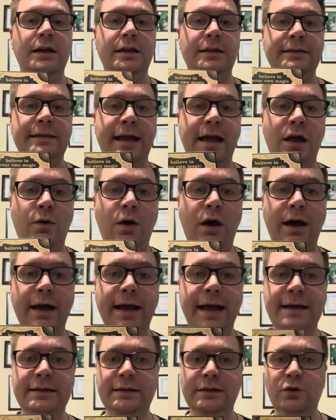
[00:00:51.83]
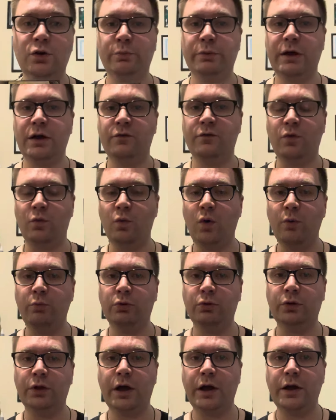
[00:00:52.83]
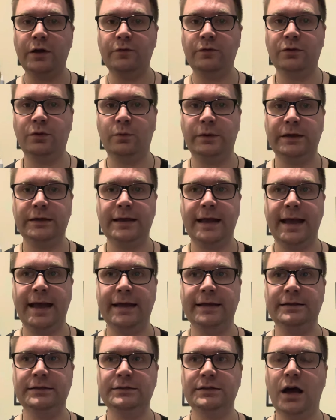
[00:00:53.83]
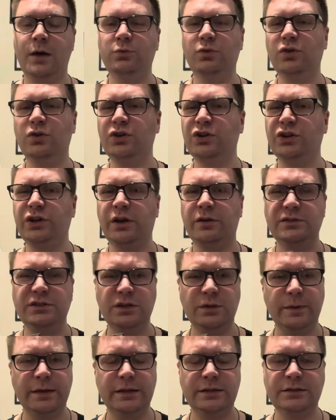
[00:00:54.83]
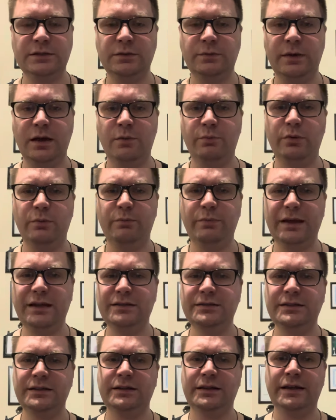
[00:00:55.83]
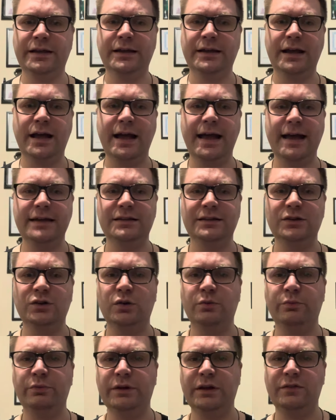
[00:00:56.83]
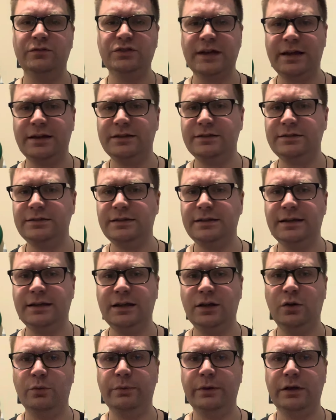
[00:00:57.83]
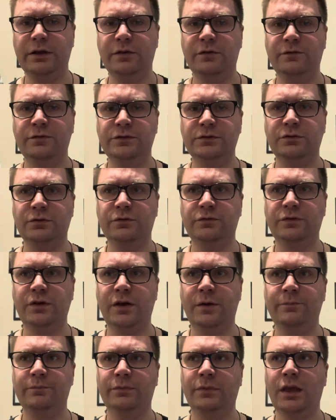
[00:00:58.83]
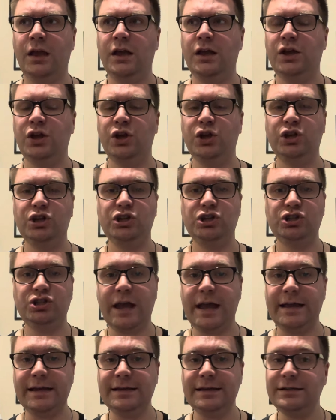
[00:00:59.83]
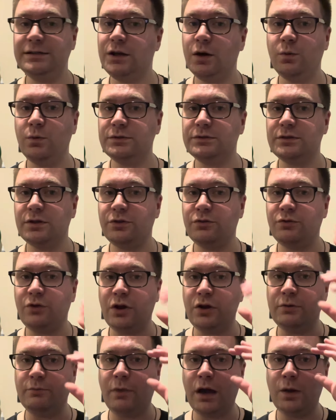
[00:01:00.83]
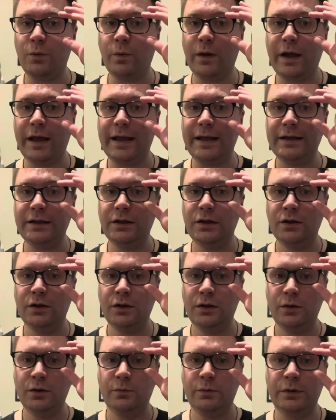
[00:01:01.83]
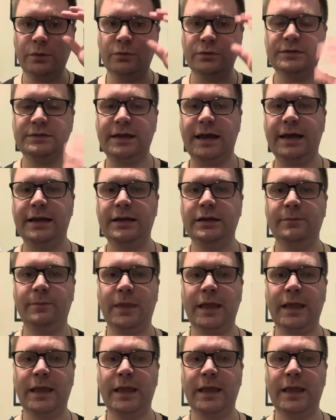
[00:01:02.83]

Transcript: Now, I had a little bit of a wobble over the weekend. I'm not going to go too into it, but basically, I had a little bit of jealousy, a little bit of sort of shade was thrown my way, we will say.